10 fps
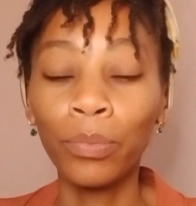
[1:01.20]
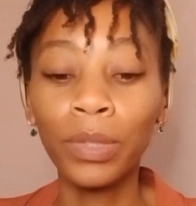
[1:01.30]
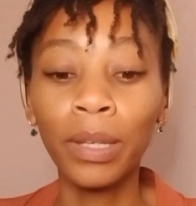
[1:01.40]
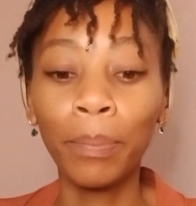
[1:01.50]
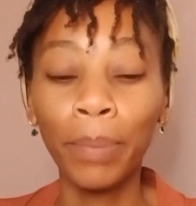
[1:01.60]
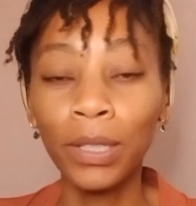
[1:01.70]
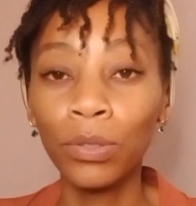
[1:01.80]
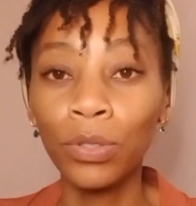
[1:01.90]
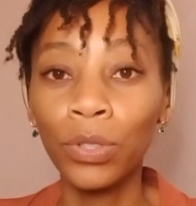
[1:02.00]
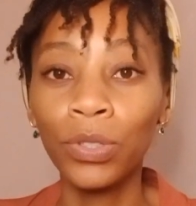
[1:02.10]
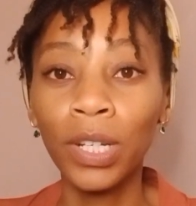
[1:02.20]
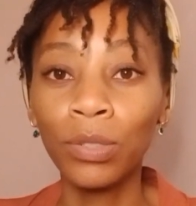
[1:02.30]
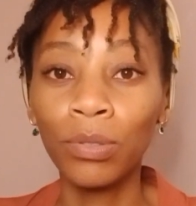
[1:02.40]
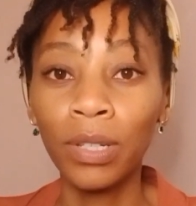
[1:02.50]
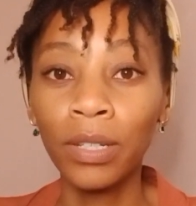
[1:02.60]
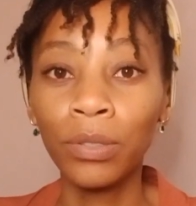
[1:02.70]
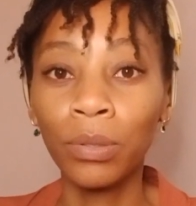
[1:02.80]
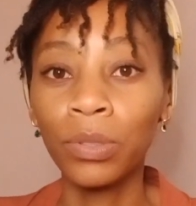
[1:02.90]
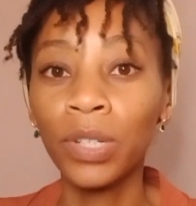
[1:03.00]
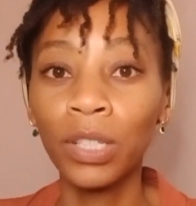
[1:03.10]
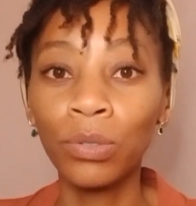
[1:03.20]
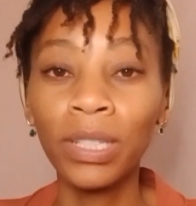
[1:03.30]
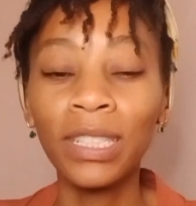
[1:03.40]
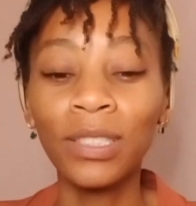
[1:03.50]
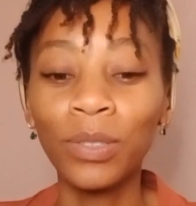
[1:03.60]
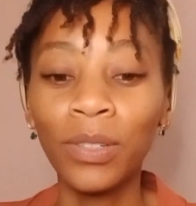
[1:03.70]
the person you're trying to date or trying to get into a